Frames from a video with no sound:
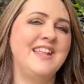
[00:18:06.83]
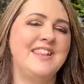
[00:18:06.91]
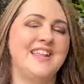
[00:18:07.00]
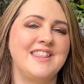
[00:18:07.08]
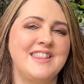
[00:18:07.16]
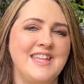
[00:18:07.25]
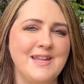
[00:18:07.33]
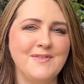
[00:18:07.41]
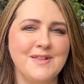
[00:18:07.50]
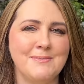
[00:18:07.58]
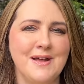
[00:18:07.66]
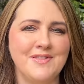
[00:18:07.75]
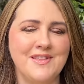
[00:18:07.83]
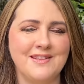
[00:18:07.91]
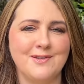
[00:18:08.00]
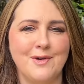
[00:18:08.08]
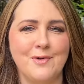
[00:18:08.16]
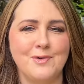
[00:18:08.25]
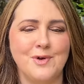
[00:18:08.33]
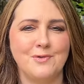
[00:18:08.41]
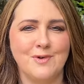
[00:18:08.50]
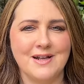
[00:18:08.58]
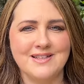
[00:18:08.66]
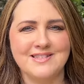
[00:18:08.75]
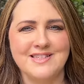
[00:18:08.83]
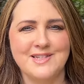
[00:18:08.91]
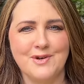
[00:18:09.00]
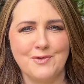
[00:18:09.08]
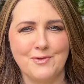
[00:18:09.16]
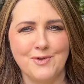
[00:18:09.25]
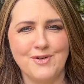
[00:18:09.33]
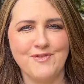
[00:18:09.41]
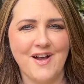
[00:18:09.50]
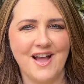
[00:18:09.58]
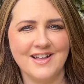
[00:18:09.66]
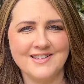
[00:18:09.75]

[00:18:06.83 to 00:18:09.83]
The theme for the month is called Rustic River.